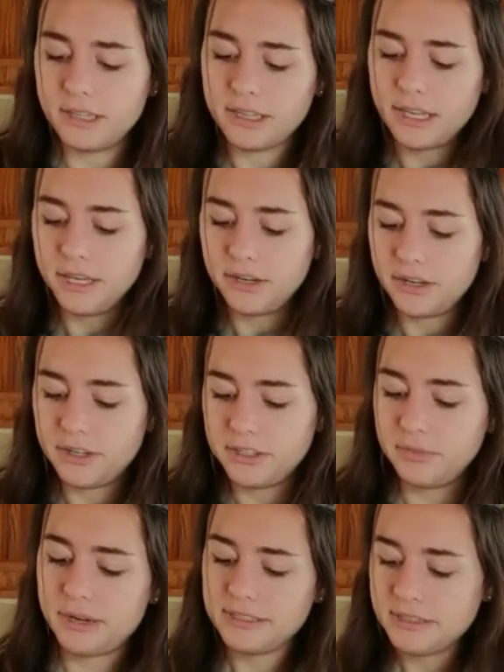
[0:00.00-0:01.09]
And then you're going to
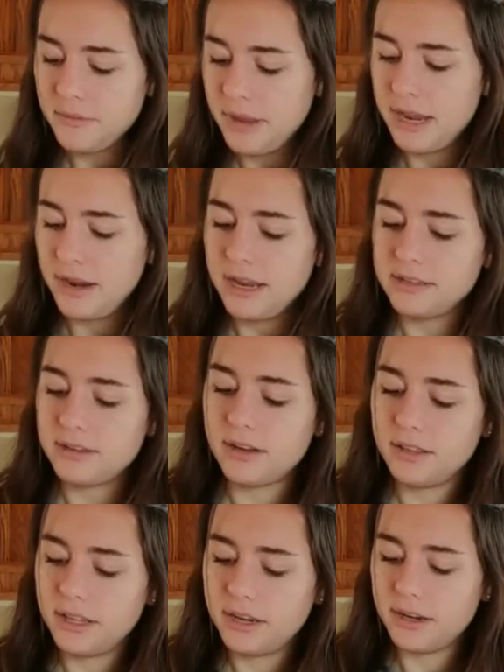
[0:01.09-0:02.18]
spread some mayonnaise
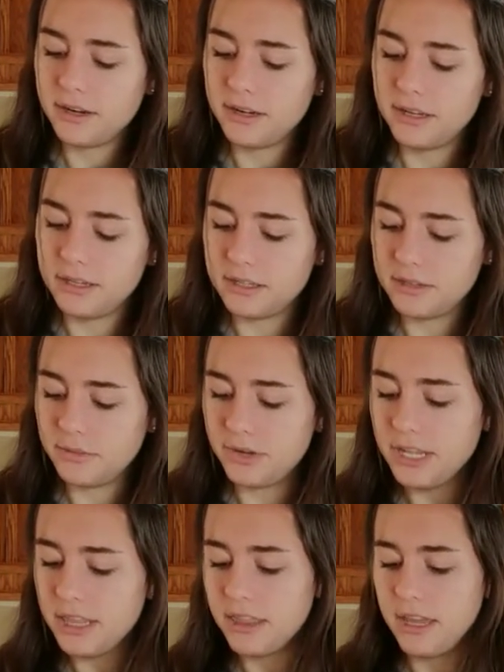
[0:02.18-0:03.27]
on there,
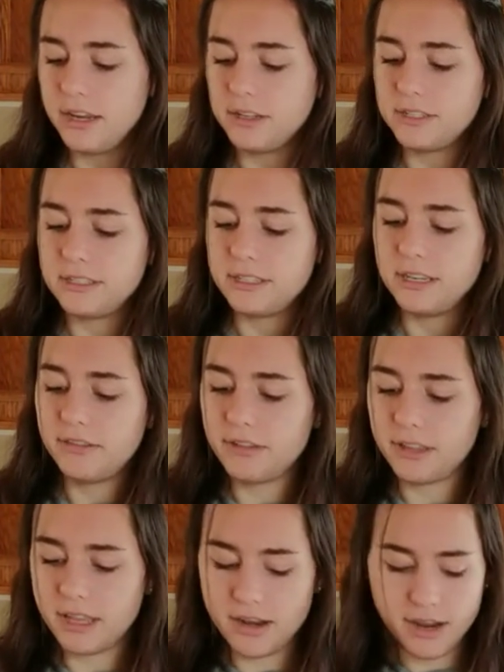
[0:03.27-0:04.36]
pretty thick, just to give it
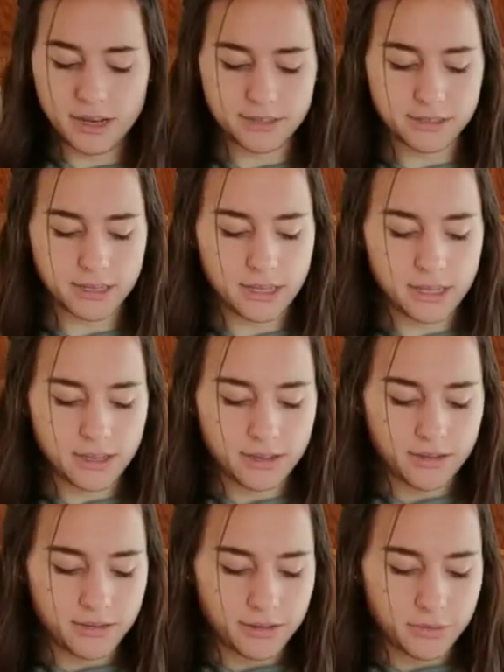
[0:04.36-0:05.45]
that nice
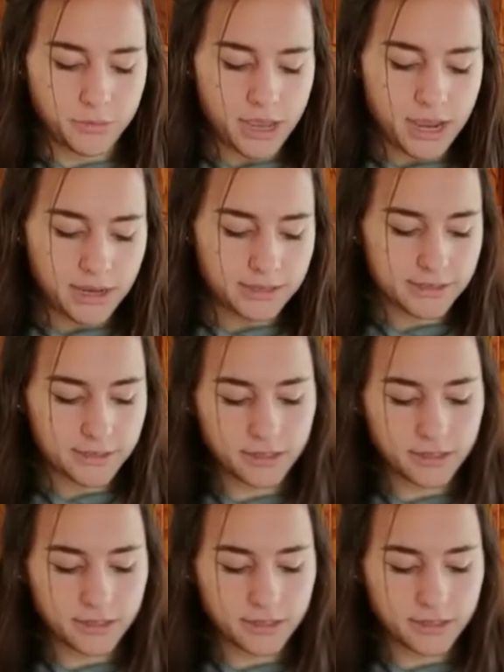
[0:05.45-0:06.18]
base.